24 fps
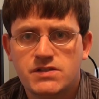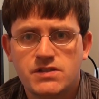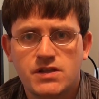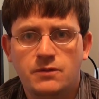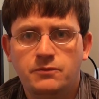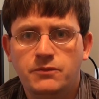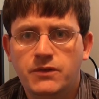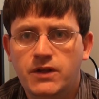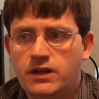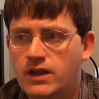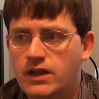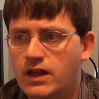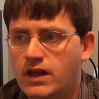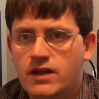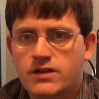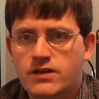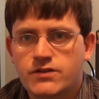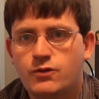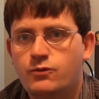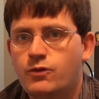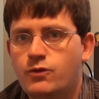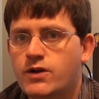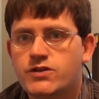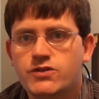something that
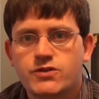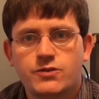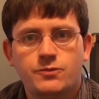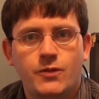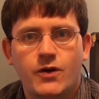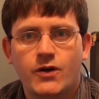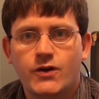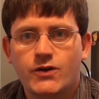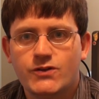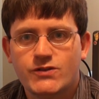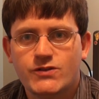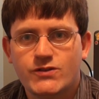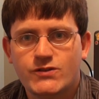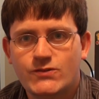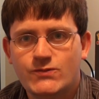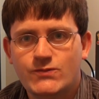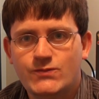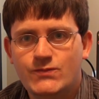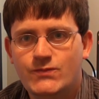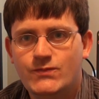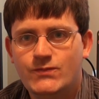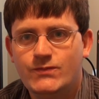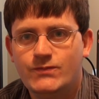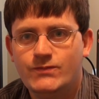has question marks.
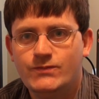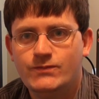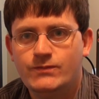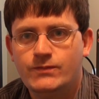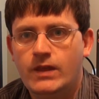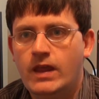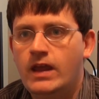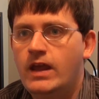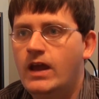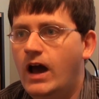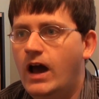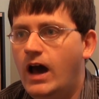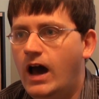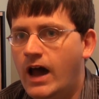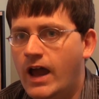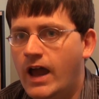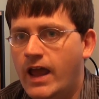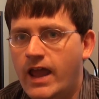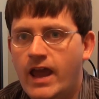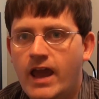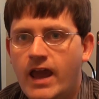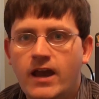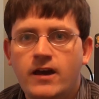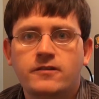
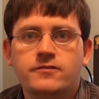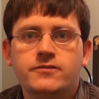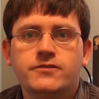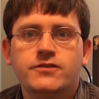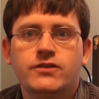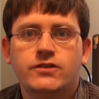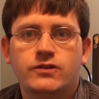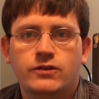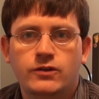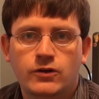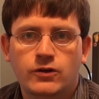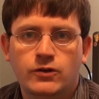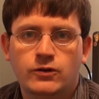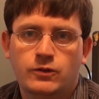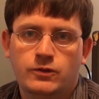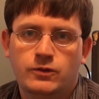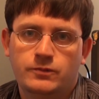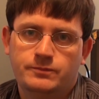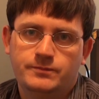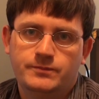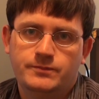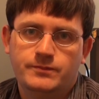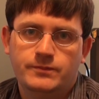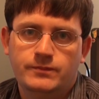I have to know
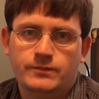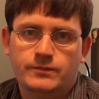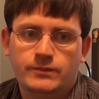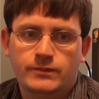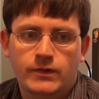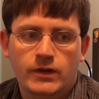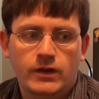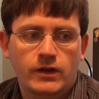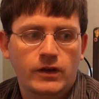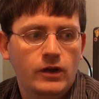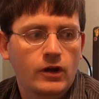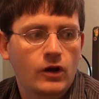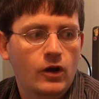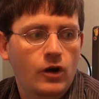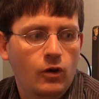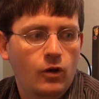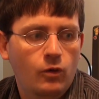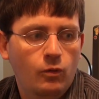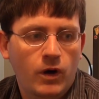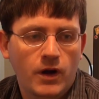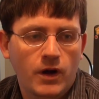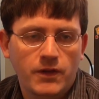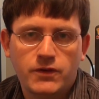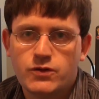
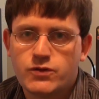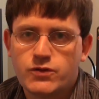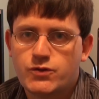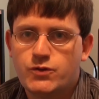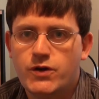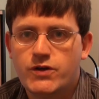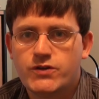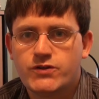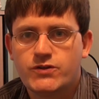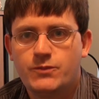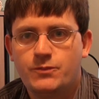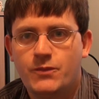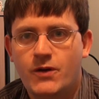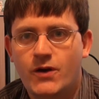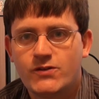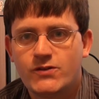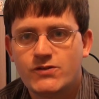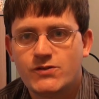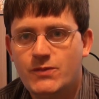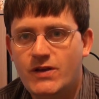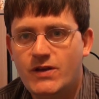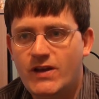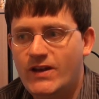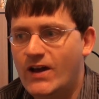what those question
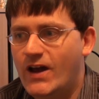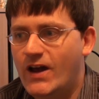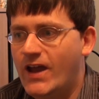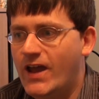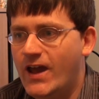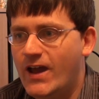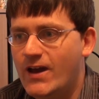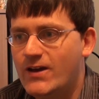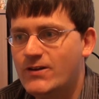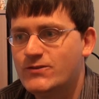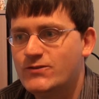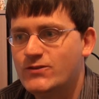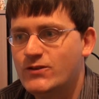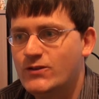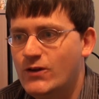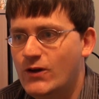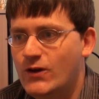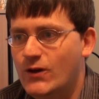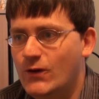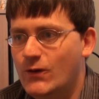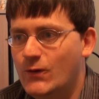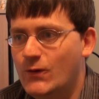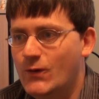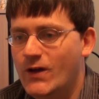marks mean. I have to
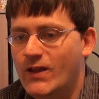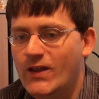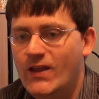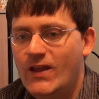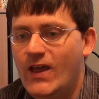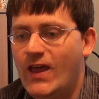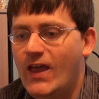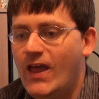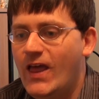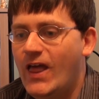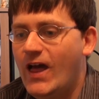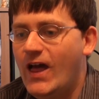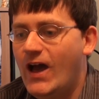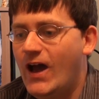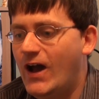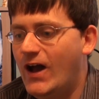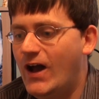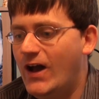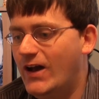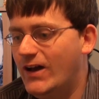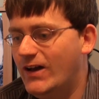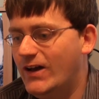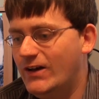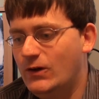know
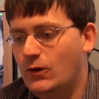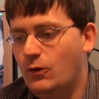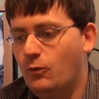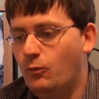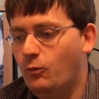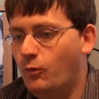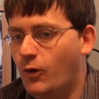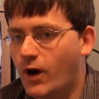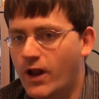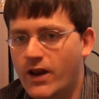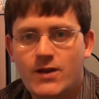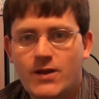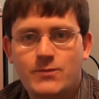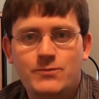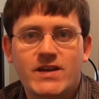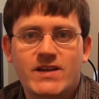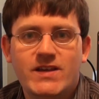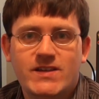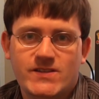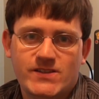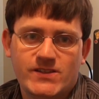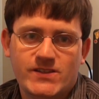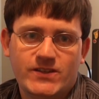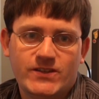what I
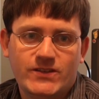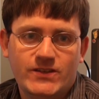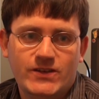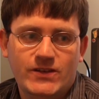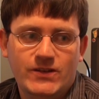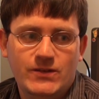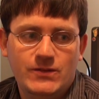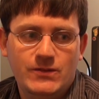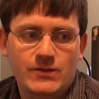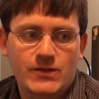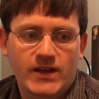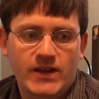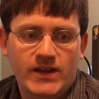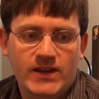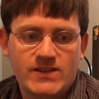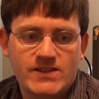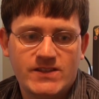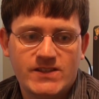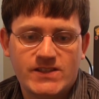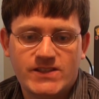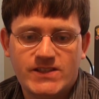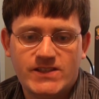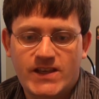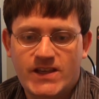missed.
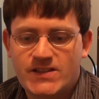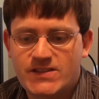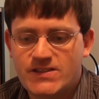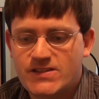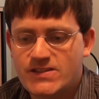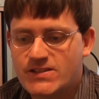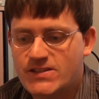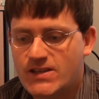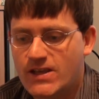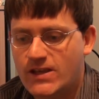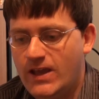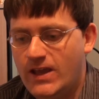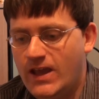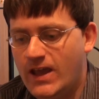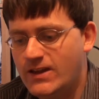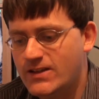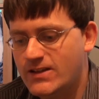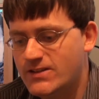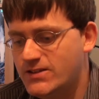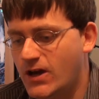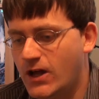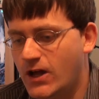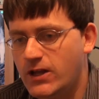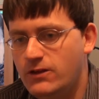It's the same, and
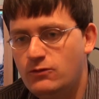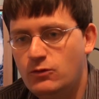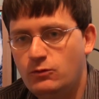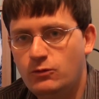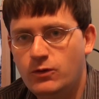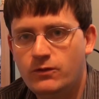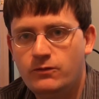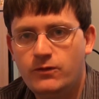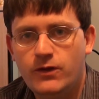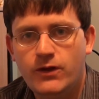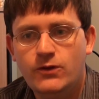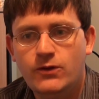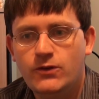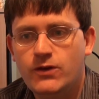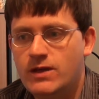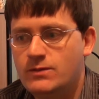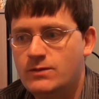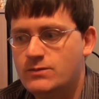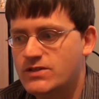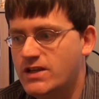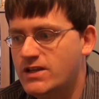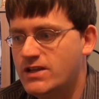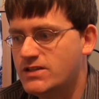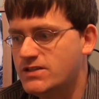it's not even with video
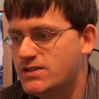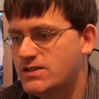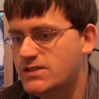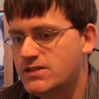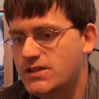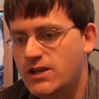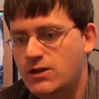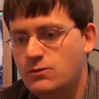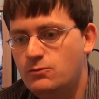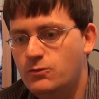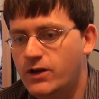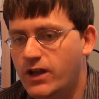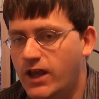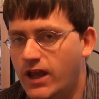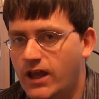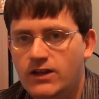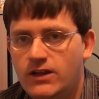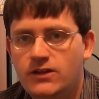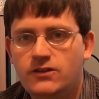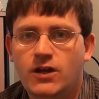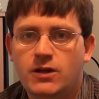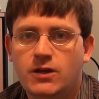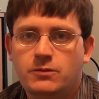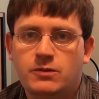games, it's the same with
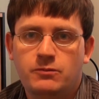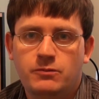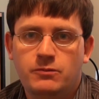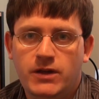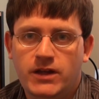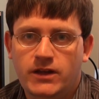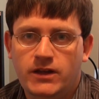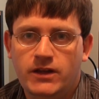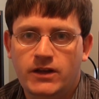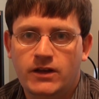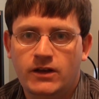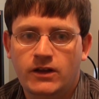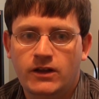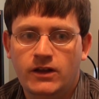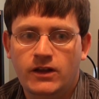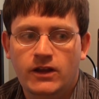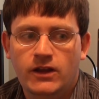any type of media.